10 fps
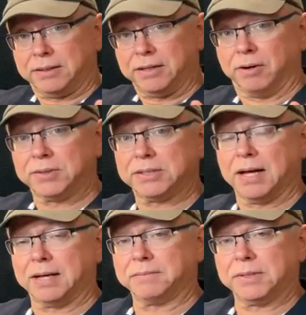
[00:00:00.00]
you know, it's
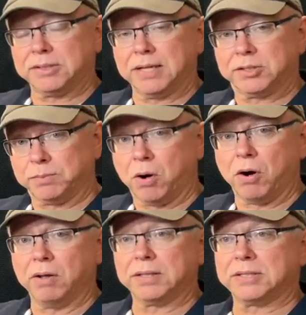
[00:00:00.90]
not it's not
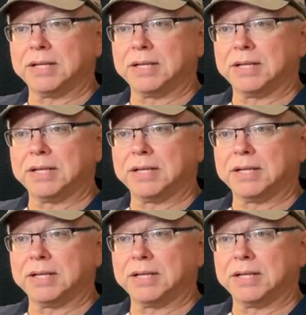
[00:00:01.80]
small, it's